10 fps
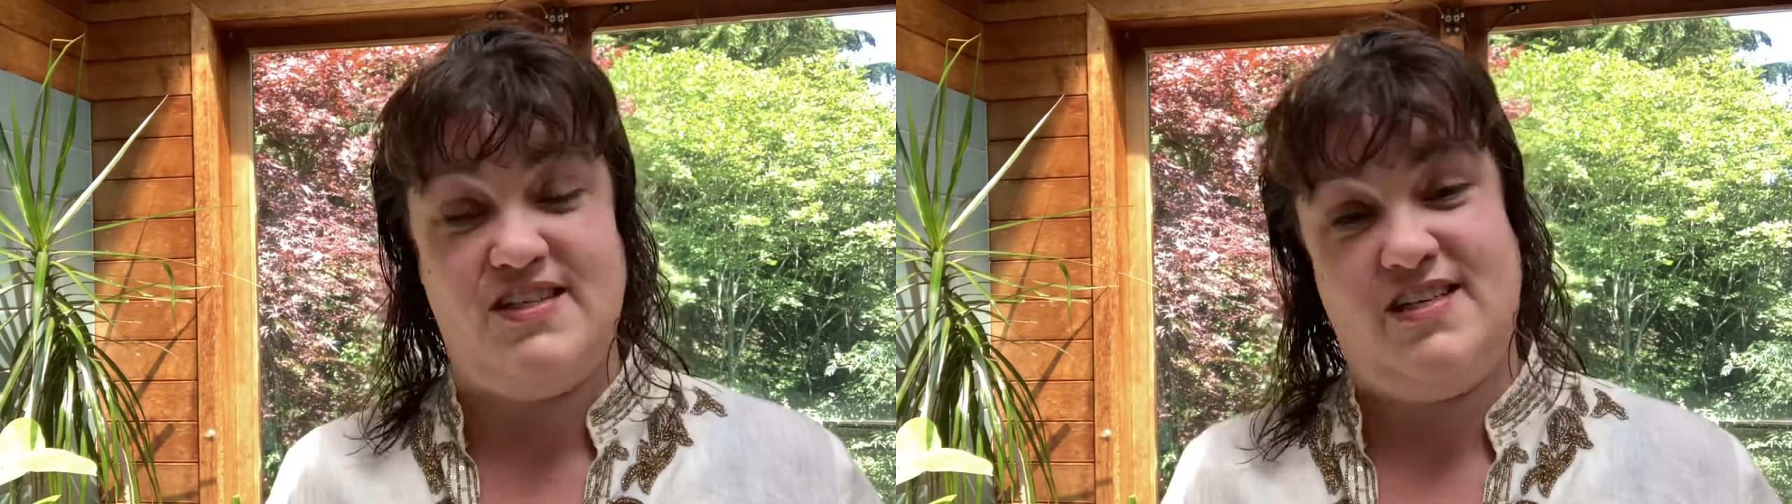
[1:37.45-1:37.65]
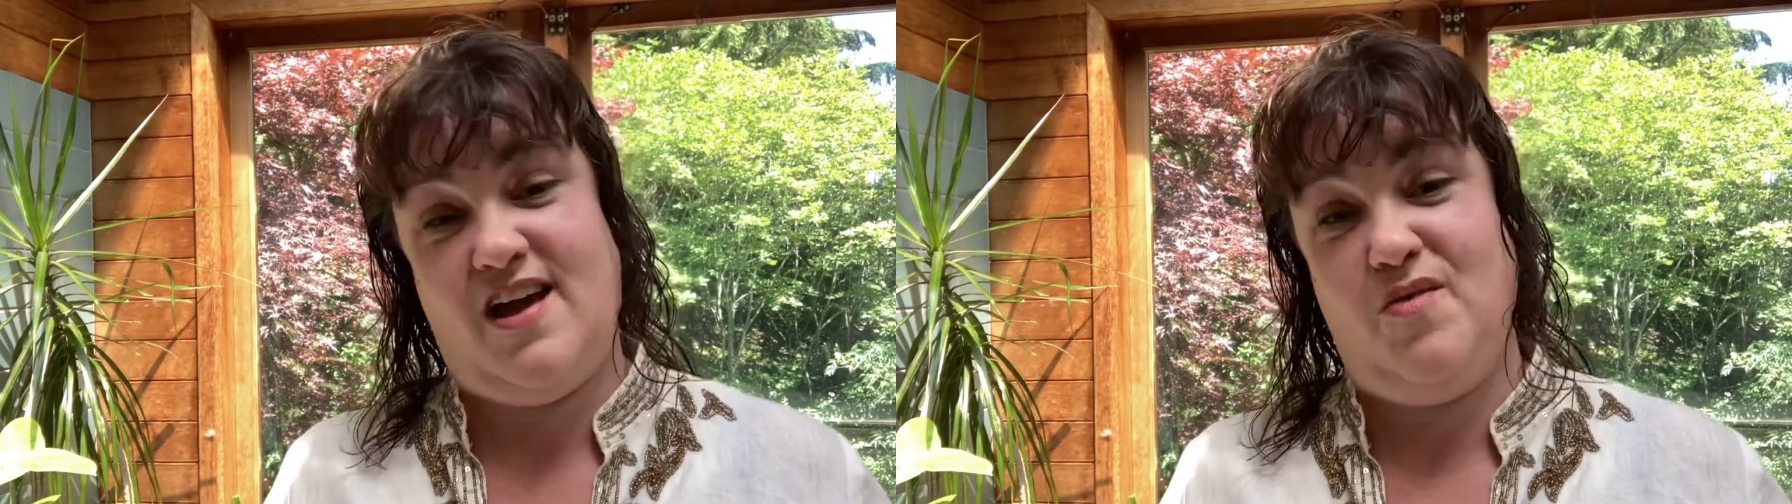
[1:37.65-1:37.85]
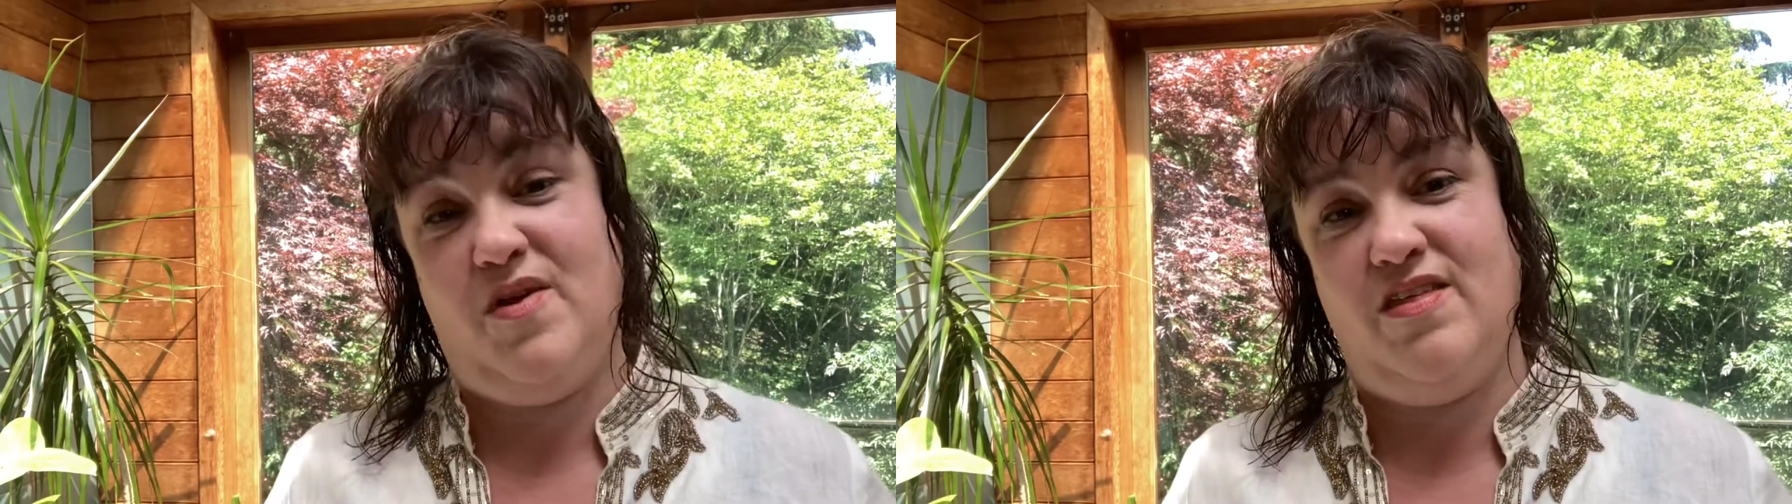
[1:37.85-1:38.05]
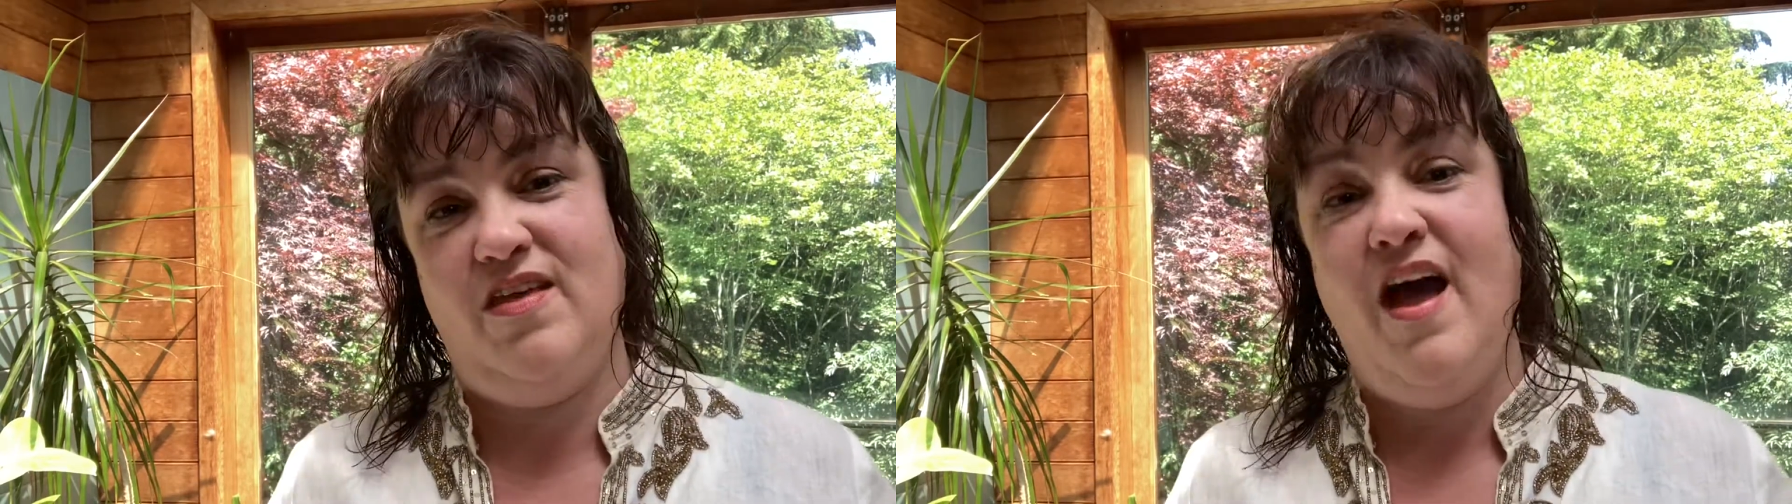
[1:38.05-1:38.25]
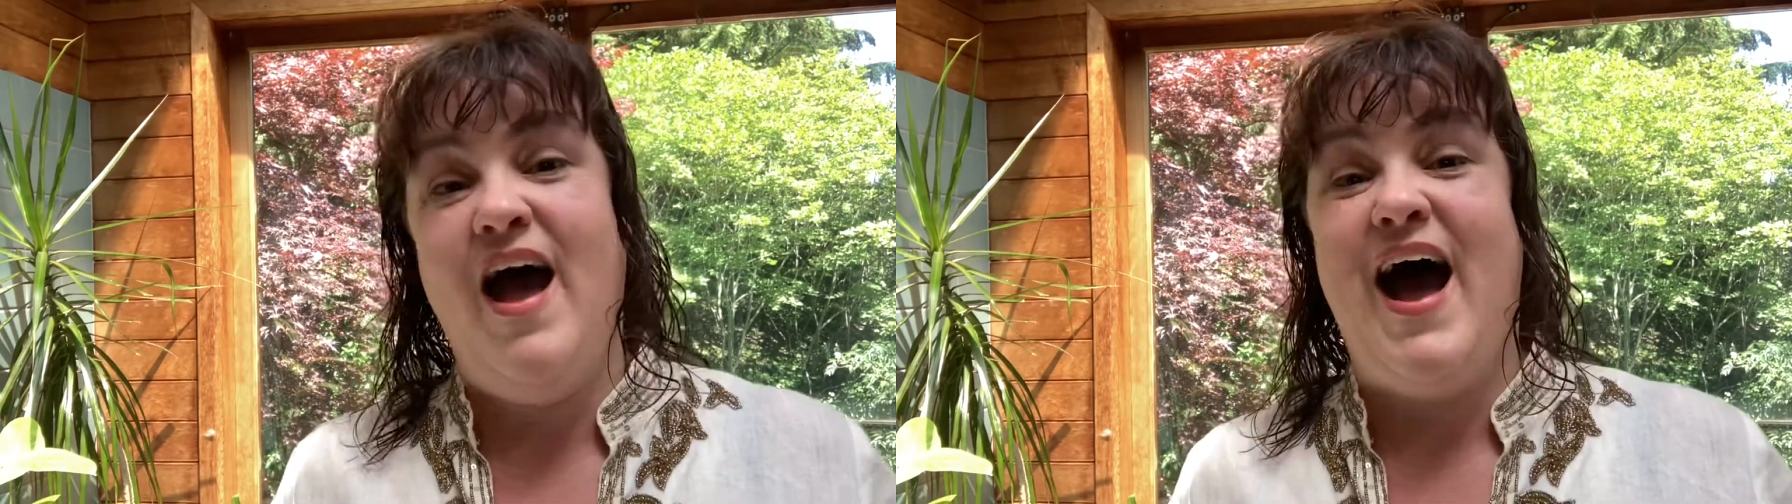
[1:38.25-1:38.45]
to dye with.
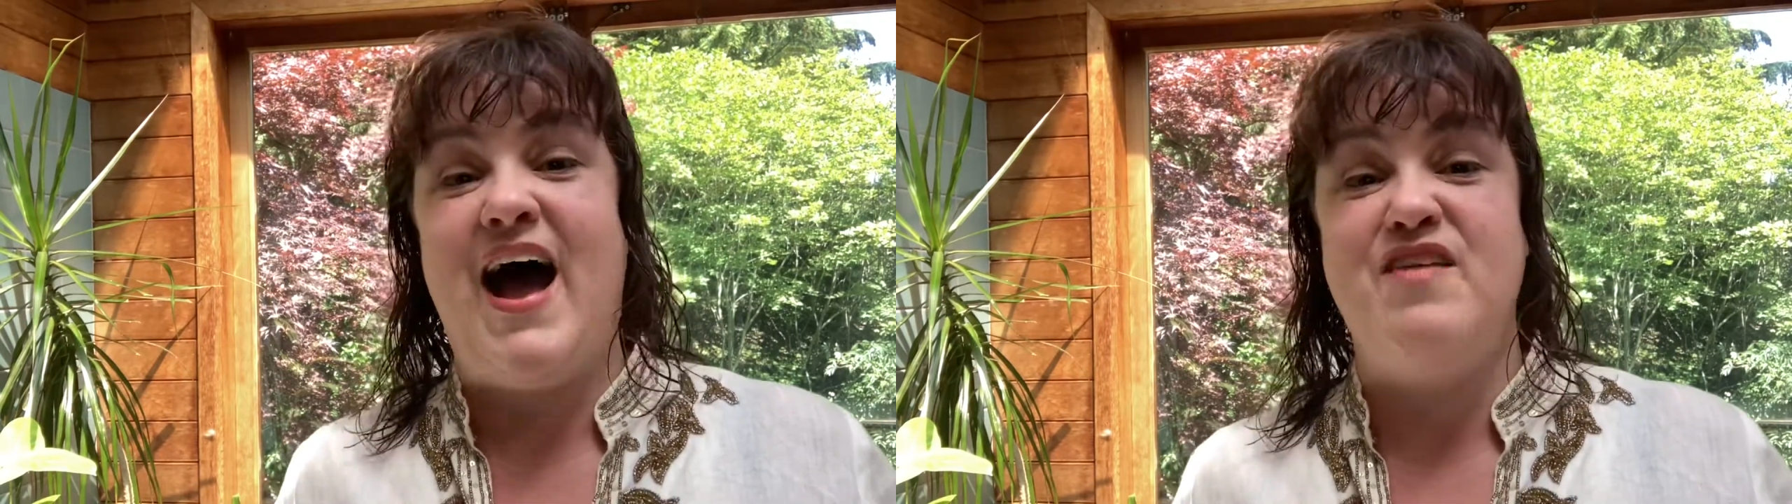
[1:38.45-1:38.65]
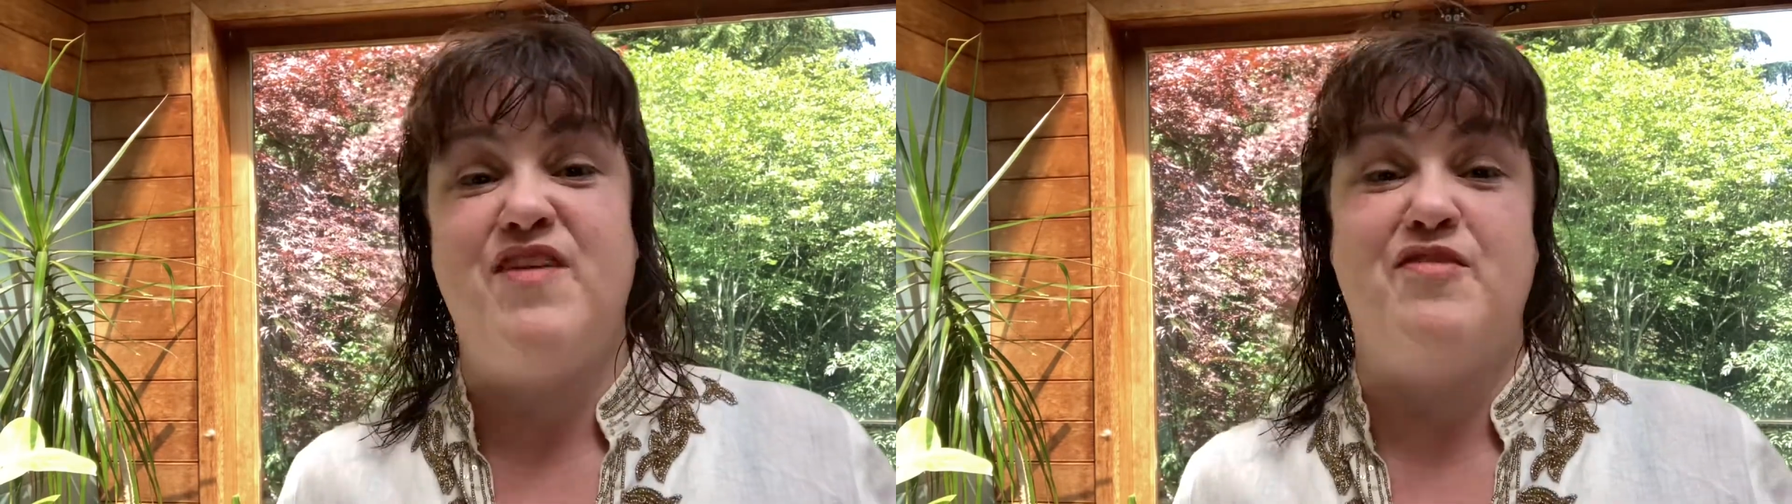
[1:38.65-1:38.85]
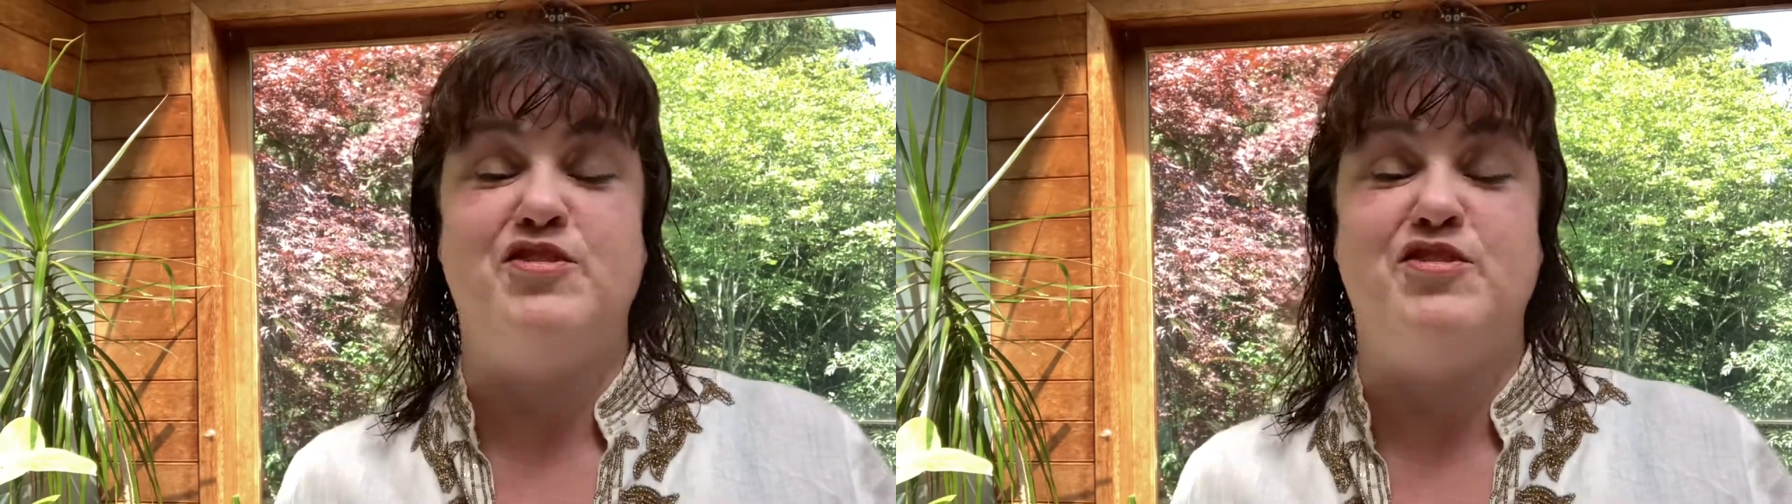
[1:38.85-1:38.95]
I found this